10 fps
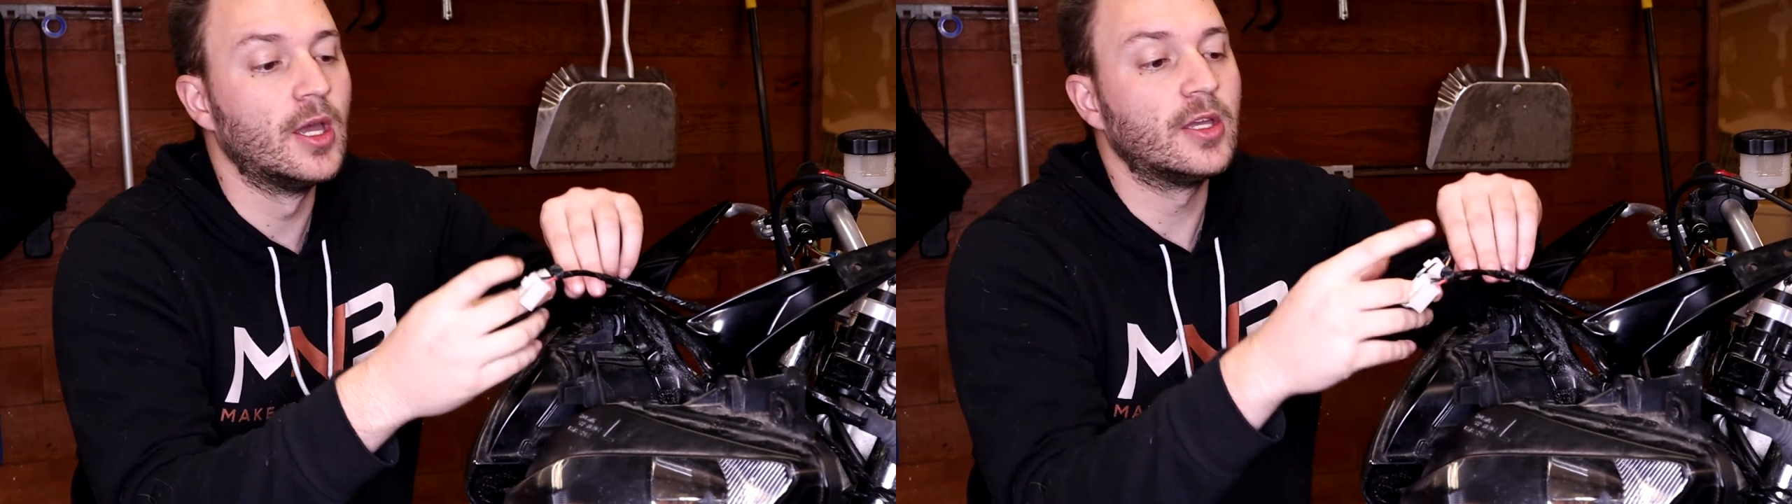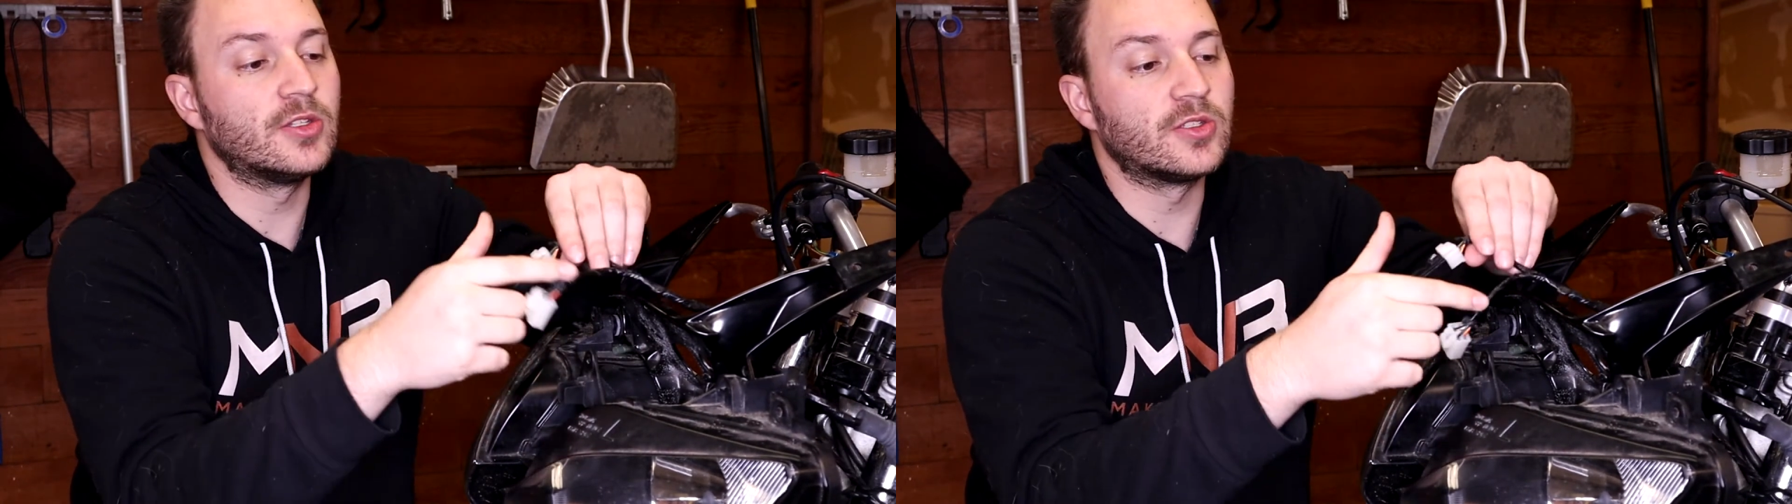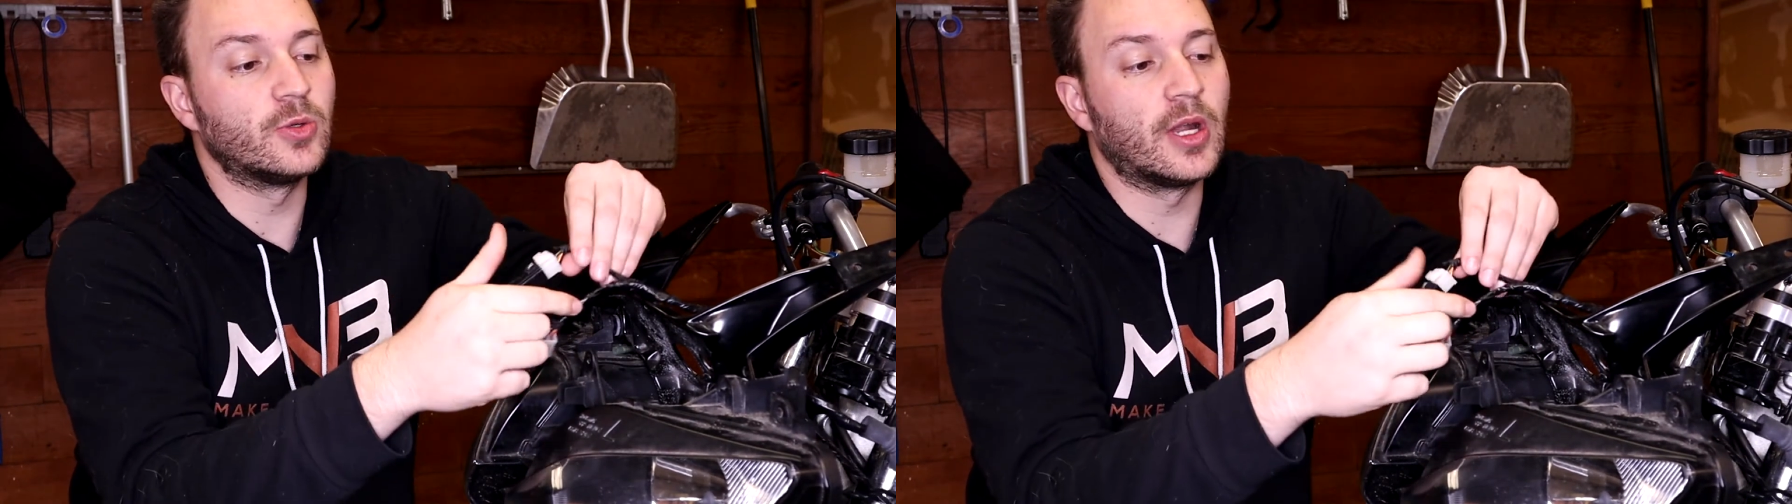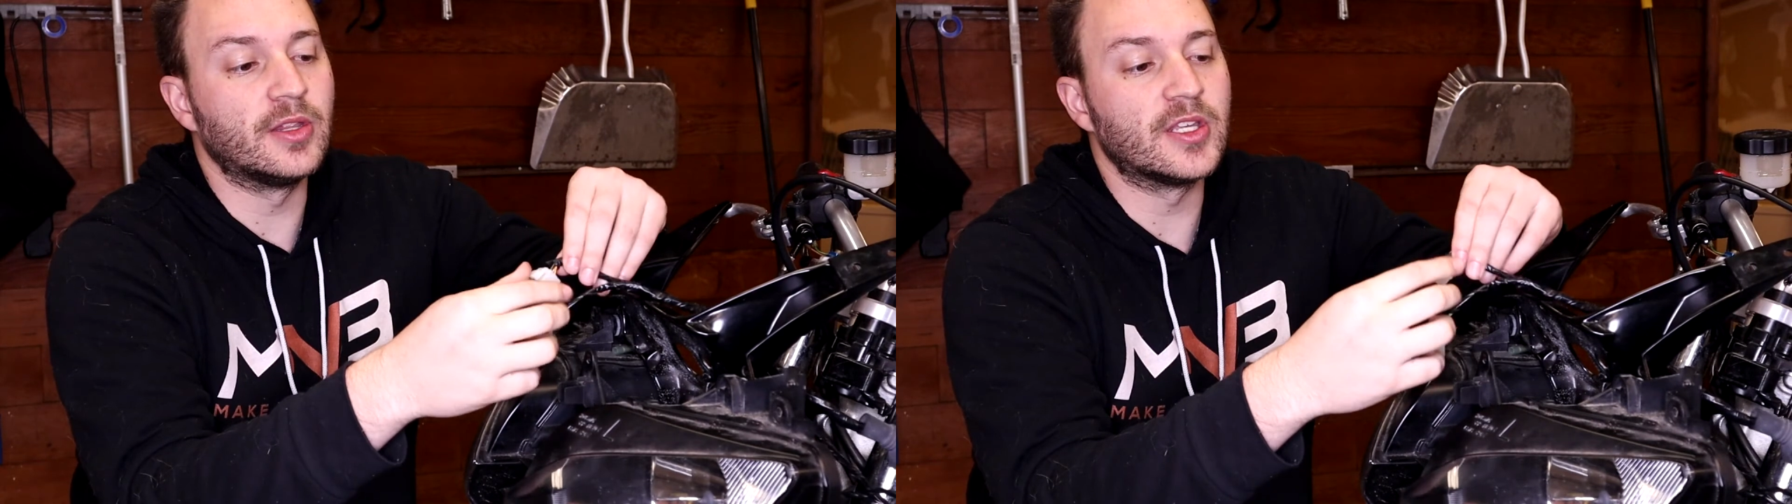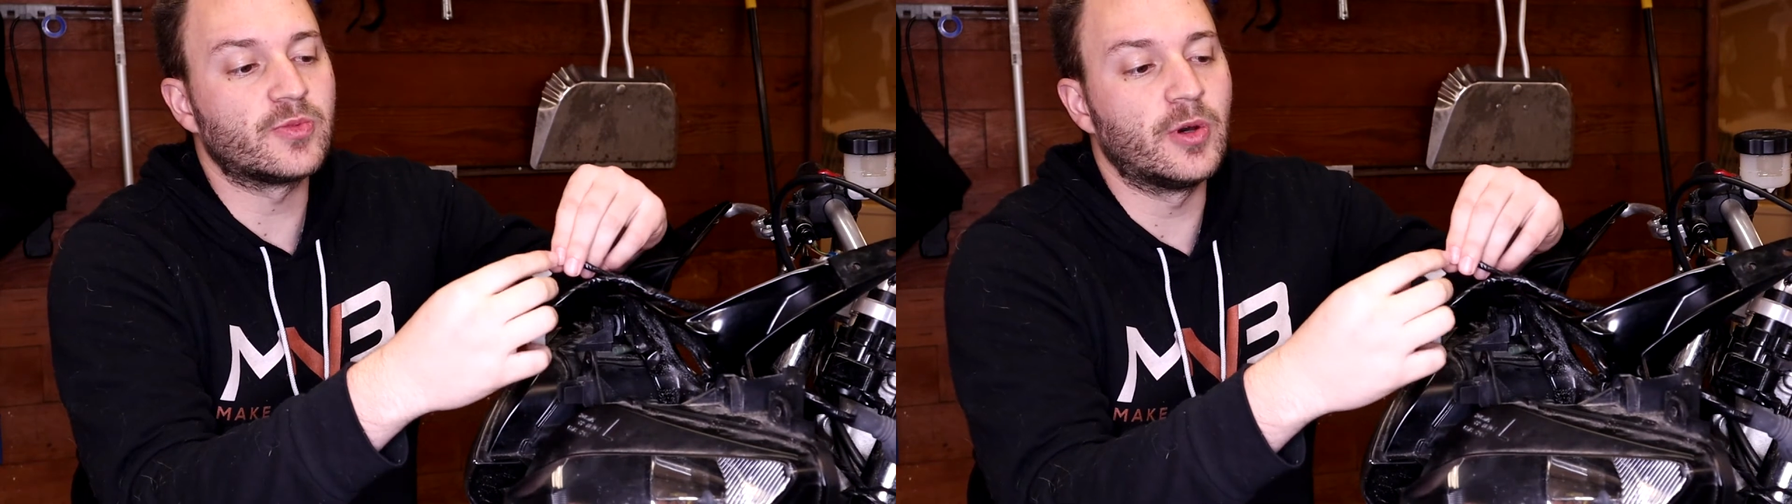just do it on
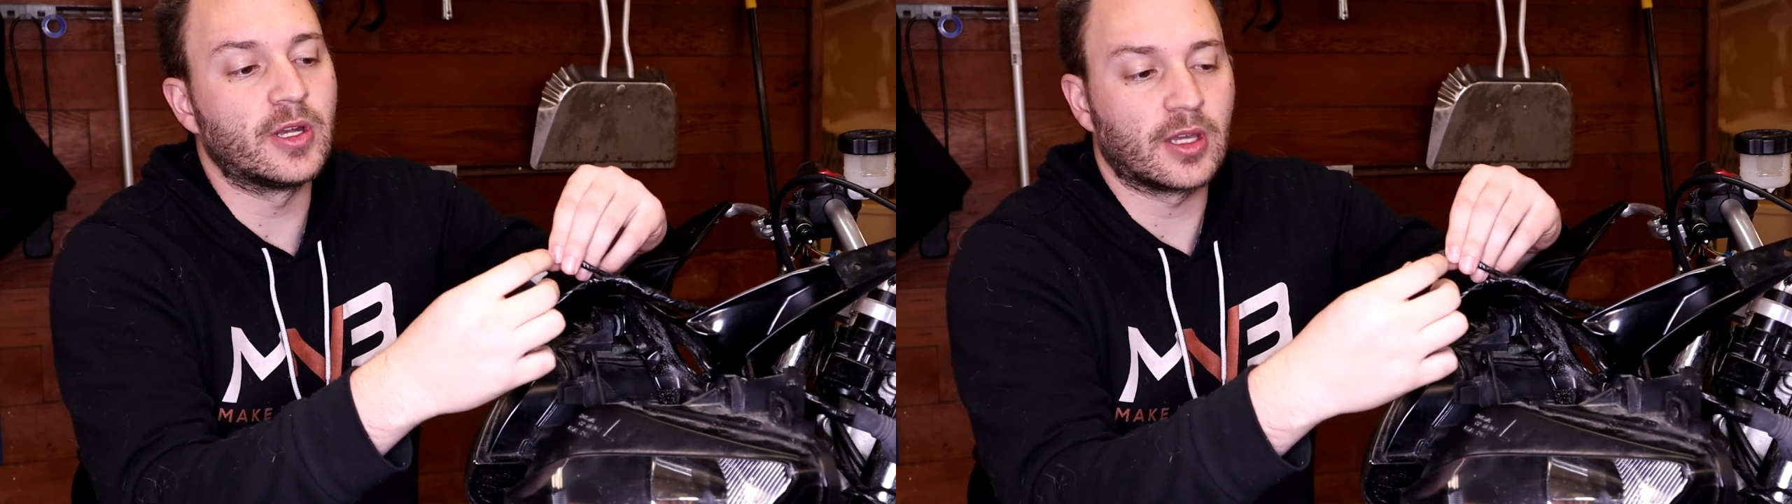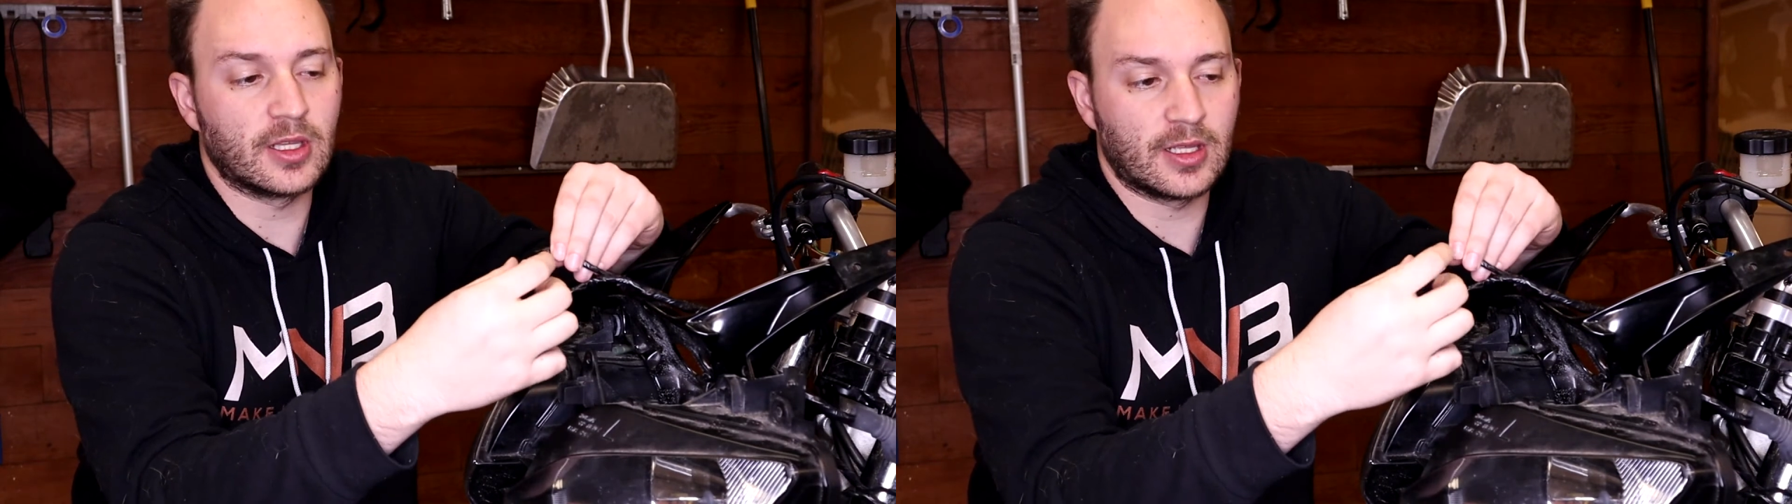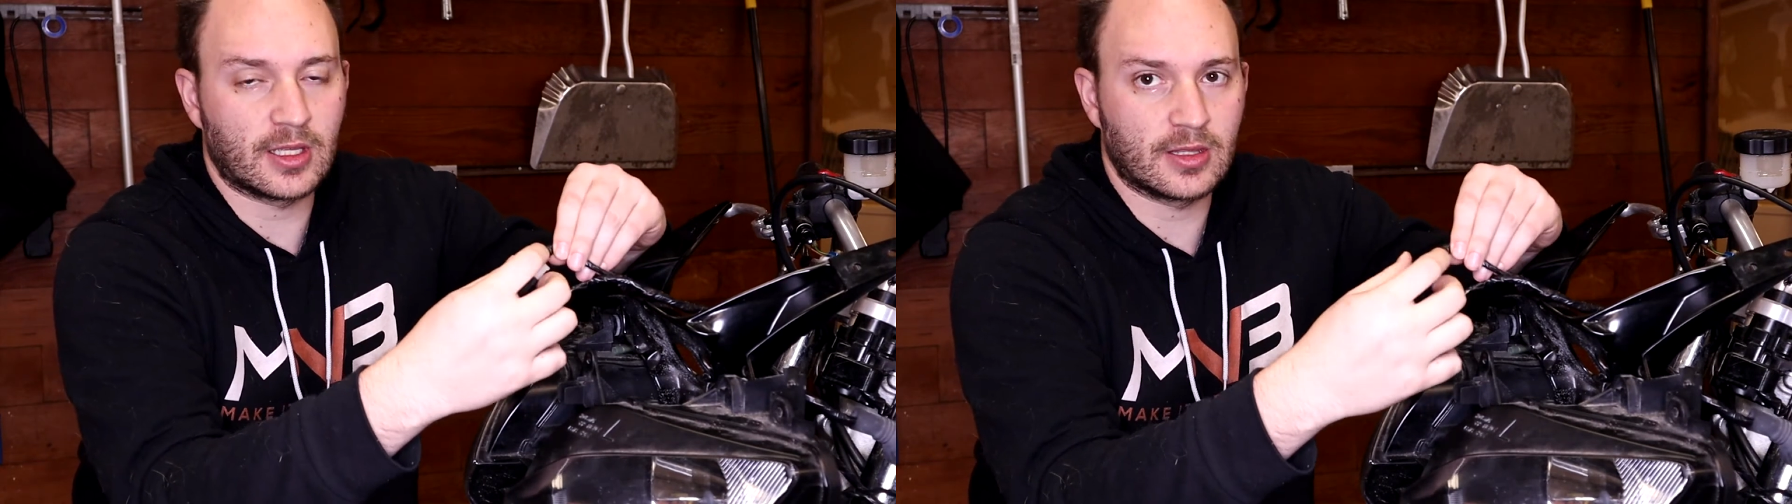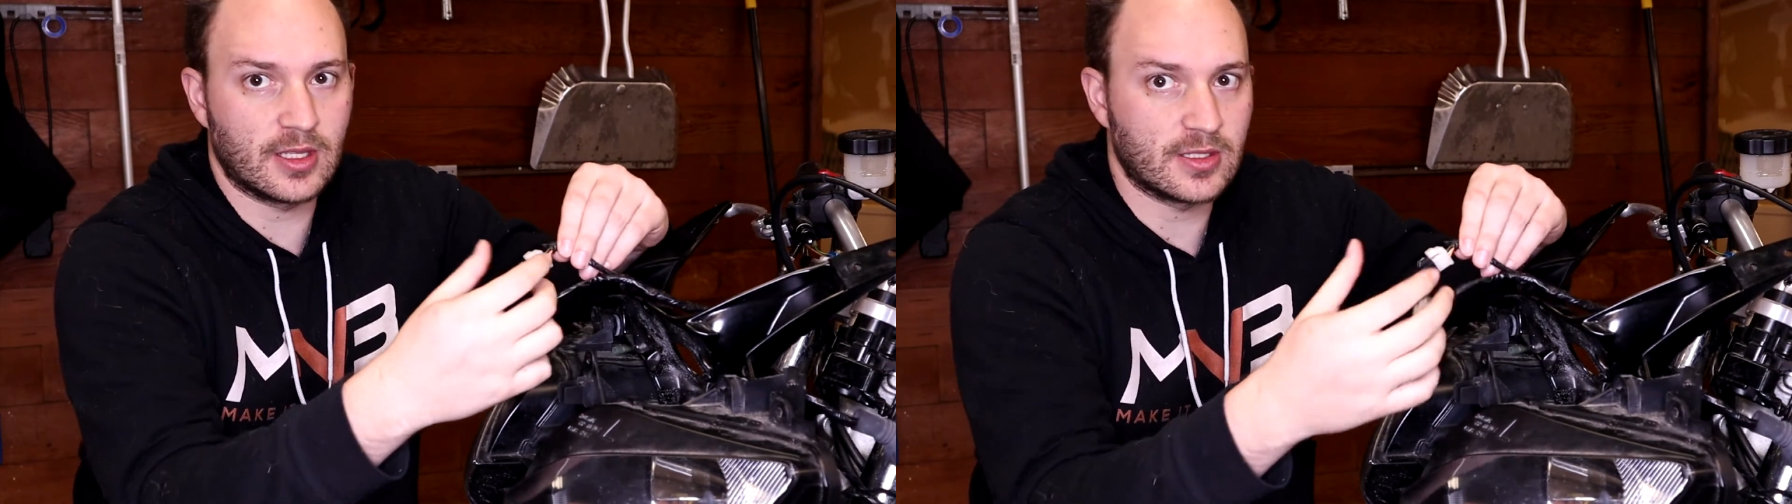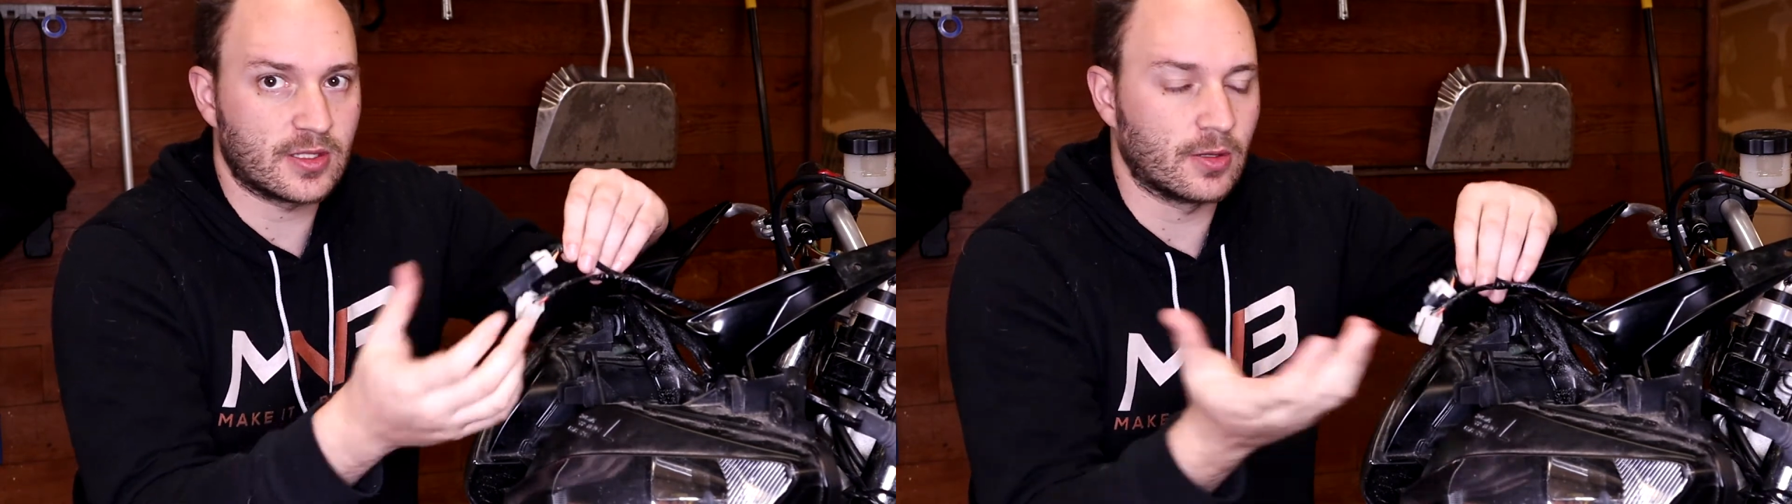this one and connect
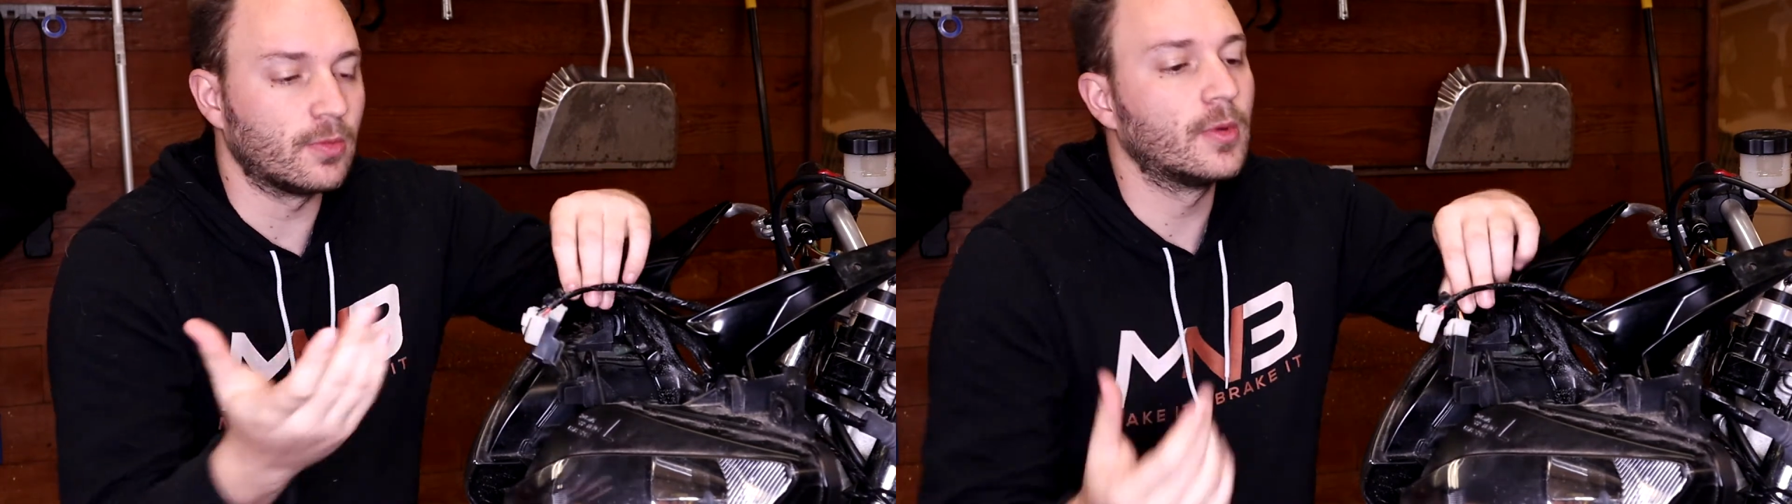these two.